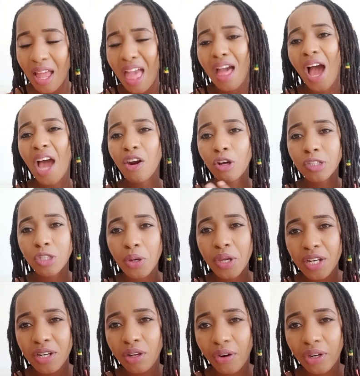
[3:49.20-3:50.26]
And also
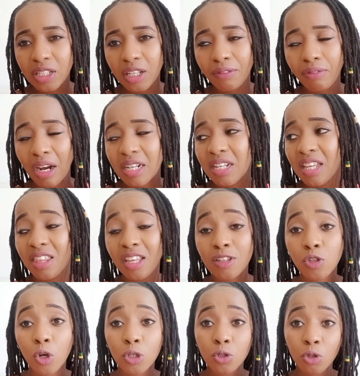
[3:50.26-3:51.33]
in creative writing, there is
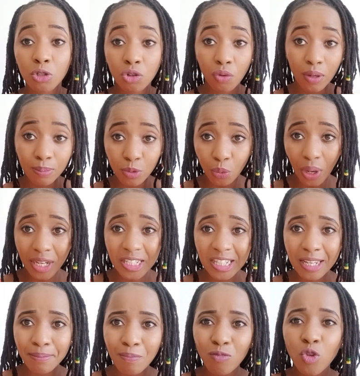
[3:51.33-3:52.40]
also script
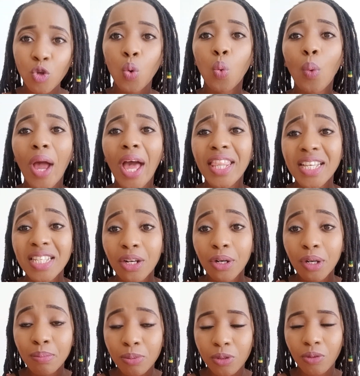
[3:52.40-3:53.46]
writing, where the
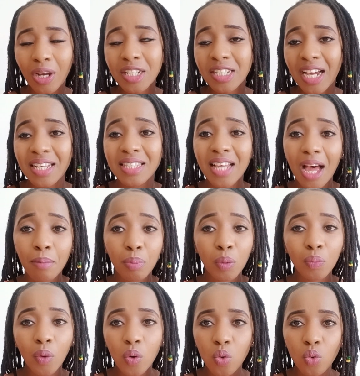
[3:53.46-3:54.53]
script writers are
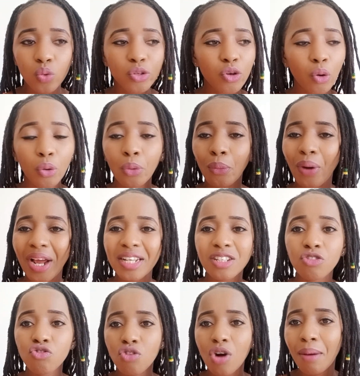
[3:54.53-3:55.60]
people who
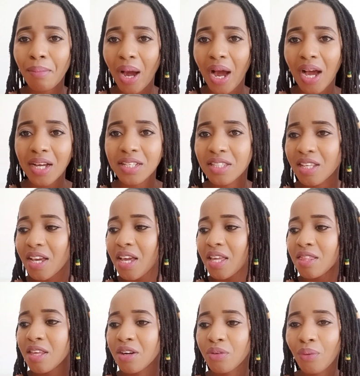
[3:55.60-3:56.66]
write dramas.
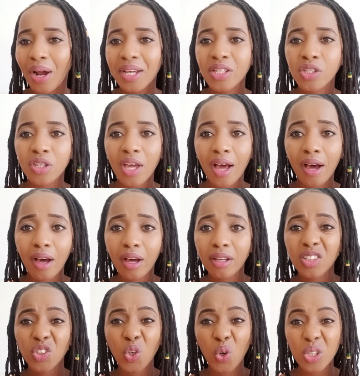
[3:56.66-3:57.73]
They write
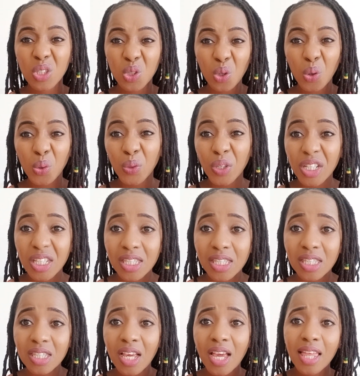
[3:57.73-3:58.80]
short
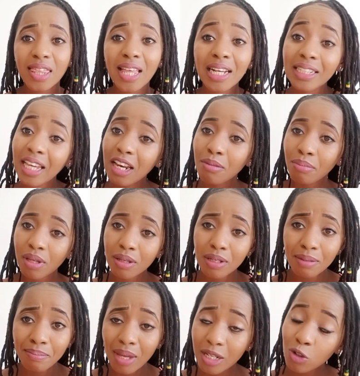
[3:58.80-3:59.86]
stories that can be
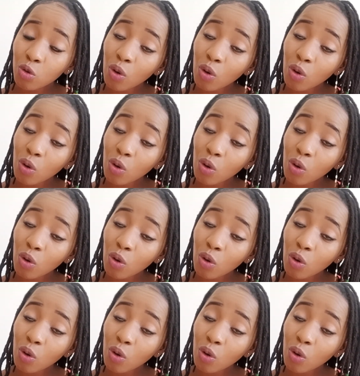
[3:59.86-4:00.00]
made to a